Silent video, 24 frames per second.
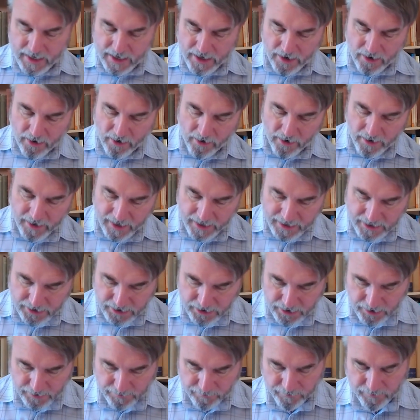
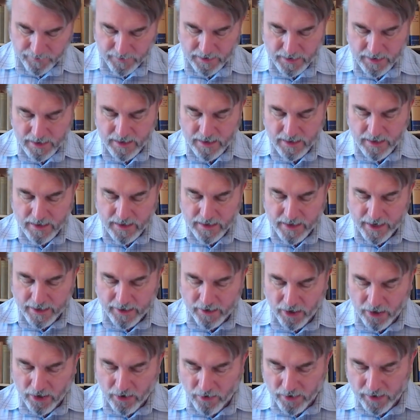incarnation,
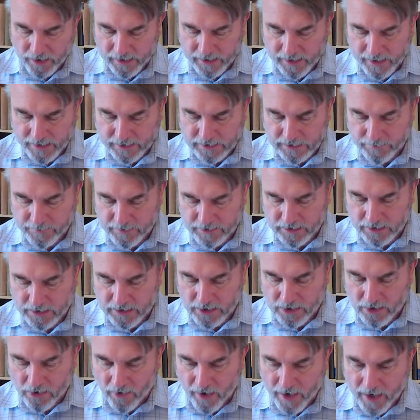and iconoclasm as a
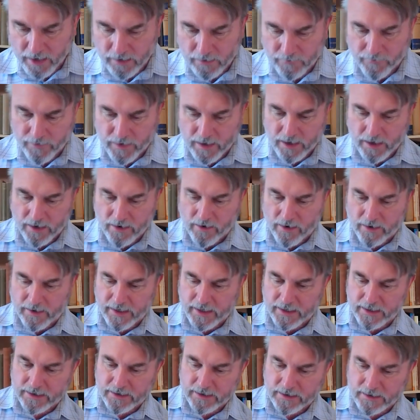denial of the
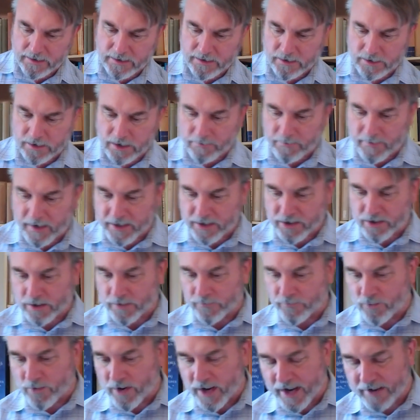incarnation, as the summation
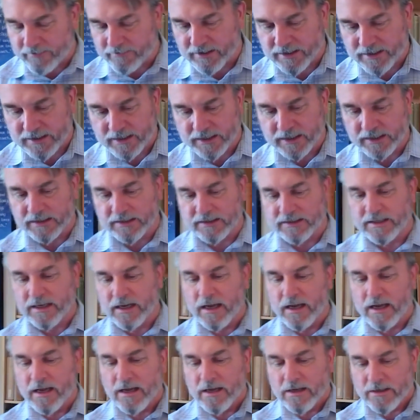of all heresies.
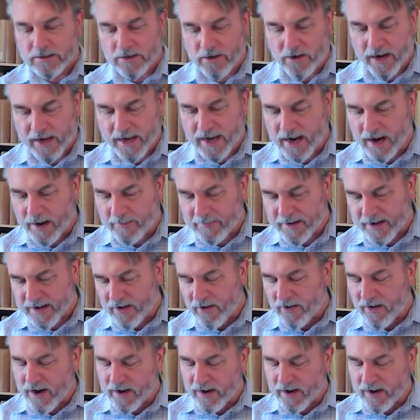So again, I mean,